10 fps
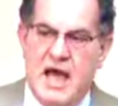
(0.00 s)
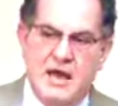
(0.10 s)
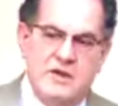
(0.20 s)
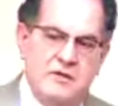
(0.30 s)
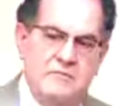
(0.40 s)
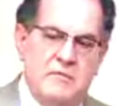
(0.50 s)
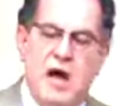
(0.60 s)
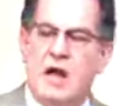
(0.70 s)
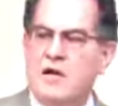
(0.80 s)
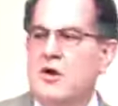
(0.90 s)
that
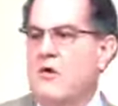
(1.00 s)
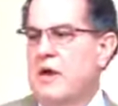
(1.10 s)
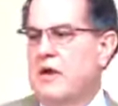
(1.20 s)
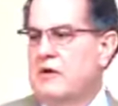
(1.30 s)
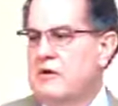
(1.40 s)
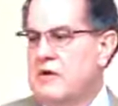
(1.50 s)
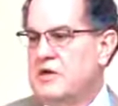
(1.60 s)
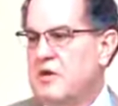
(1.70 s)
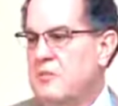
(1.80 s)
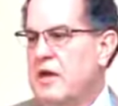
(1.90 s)
ongoing
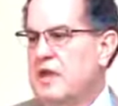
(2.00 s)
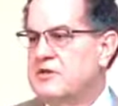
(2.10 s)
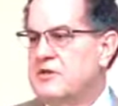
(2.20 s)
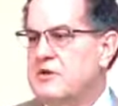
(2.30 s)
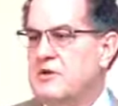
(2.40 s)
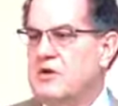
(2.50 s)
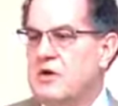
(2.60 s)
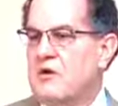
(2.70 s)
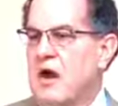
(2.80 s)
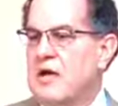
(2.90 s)
determination to look
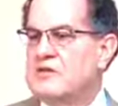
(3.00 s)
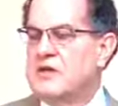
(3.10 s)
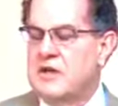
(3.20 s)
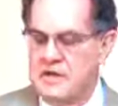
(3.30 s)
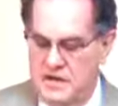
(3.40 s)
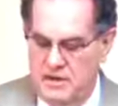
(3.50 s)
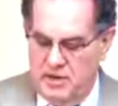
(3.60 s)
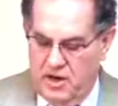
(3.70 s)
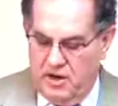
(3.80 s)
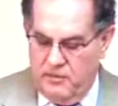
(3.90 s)
to Christ and
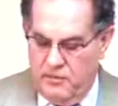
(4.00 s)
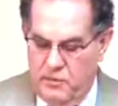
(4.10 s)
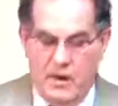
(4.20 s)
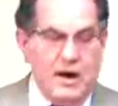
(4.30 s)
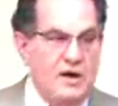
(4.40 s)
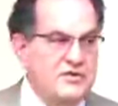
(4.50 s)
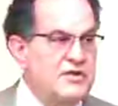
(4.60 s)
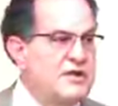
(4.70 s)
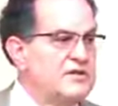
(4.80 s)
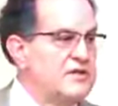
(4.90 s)
Him alone. Where
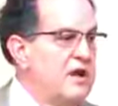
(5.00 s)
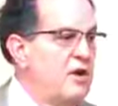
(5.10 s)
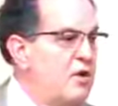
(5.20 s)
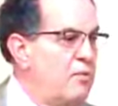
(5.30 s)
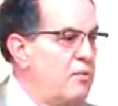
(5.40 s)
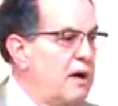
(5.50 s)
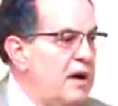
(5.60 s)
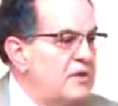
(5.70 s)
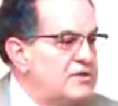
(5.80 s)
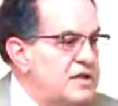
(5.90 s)
else is there hope?
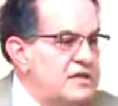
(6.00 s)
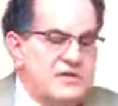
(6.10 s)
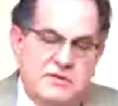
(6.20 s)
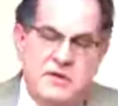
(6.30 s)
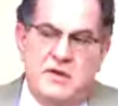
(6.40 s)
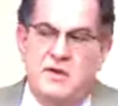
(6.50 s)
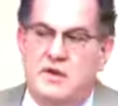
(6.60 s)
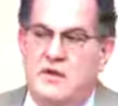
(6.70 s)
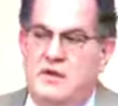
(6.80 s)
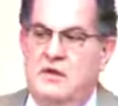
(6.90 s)
Where else is
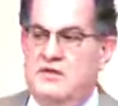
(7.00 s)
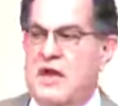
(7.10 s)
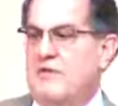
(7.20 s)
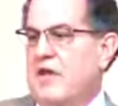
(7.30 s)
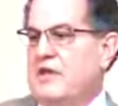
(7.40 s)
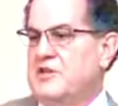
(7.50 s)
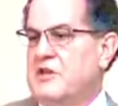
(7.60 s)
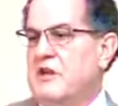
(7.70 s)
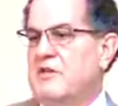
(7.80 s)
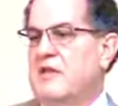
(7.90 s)

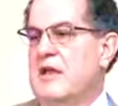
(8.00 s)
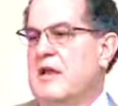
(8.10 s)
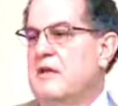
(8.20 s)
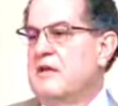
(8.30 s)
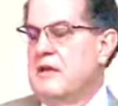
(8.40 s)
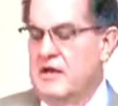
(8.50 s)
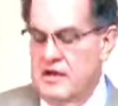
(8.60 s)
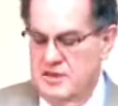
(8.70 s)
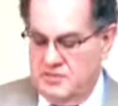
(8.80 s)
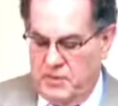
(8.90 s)
salvation other than
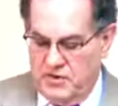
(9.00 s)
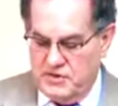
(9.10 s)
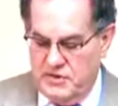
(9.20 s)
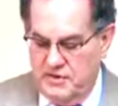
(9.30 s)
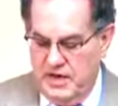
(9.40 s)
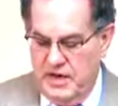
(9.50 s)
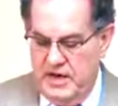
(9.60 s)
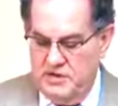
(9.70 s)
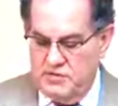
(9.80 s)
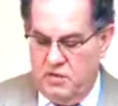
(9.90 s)
in His person
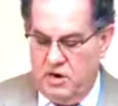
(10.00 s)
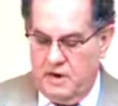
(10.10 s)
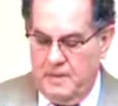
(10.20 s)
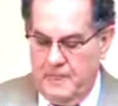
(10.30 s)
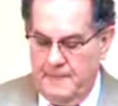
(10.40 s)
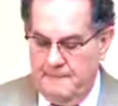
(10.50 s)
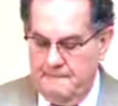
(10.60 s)
and His work?